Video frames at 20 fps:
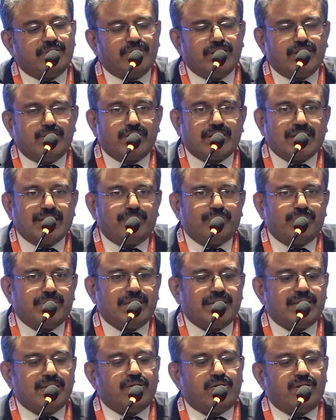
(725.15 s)

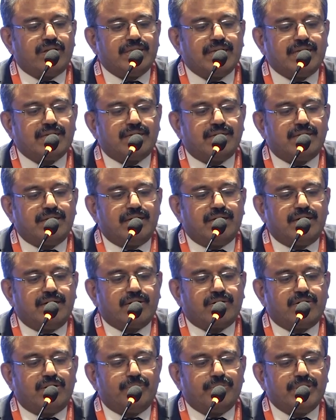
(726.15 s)
veno-capillary, all that
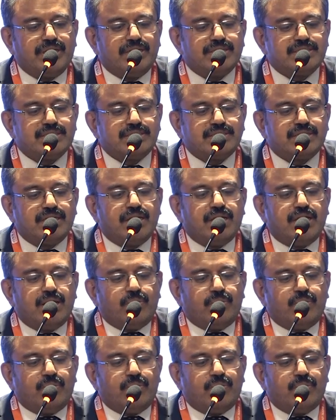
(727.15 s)
combinations.